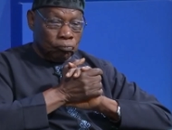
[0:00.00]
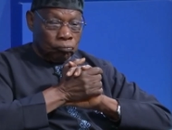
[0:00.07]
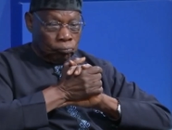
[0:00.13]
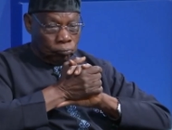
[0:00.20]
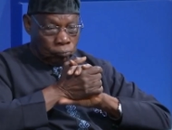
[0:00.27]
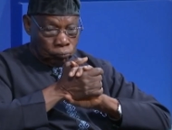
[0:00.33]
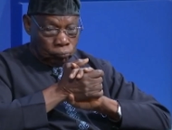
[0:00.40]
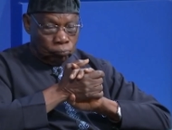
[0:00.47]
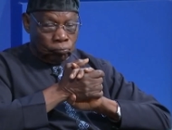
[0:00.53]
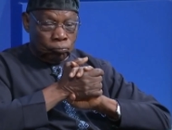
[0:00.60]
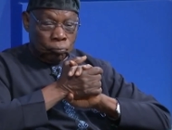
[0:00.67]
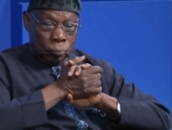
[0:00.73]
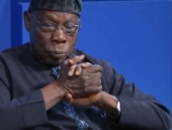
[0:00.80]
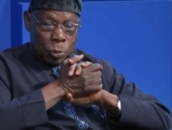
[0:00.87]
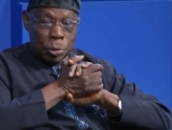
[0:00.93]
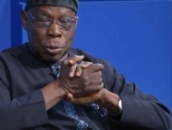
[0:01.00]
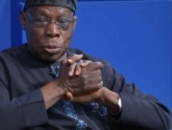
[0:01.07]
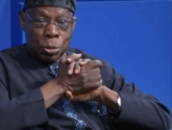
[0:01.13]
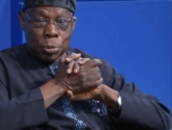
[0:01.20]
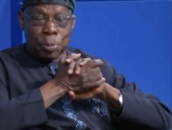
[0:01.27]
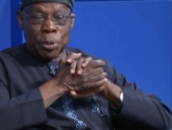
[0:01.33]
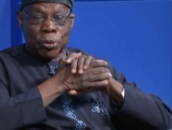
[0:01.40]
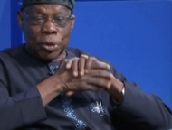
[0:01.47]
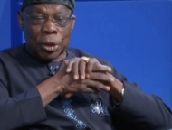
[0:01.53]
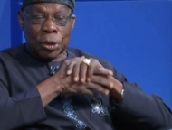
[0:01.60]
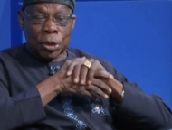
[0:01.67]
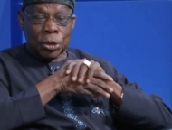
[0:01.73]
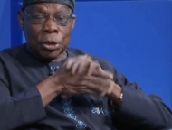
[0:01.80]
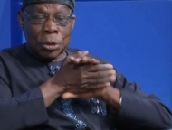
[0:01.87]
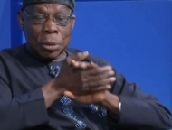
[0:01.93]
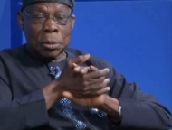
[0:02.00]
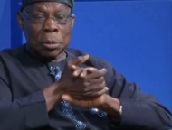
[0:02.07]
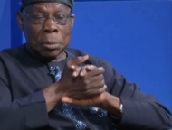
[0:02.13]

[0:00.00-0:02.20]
good presentation,